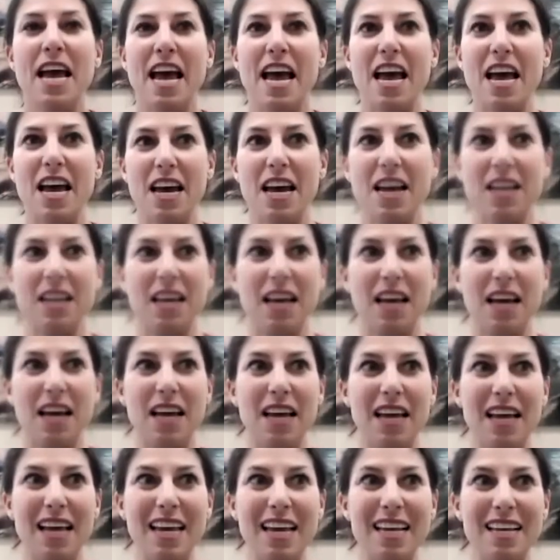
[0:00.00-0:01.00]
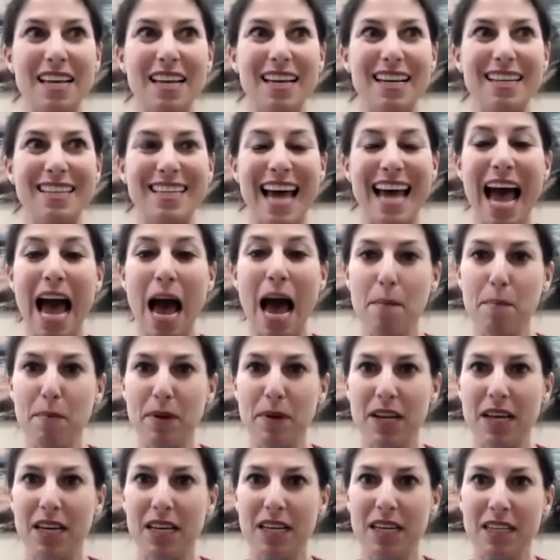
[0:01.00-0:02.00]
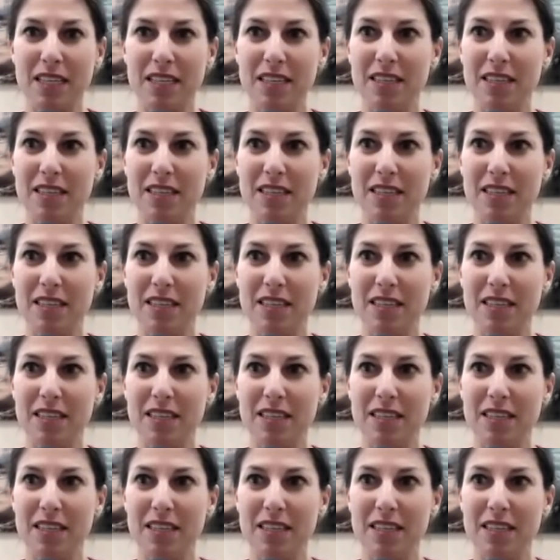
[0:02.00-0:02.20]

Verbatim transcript: and it, it's happening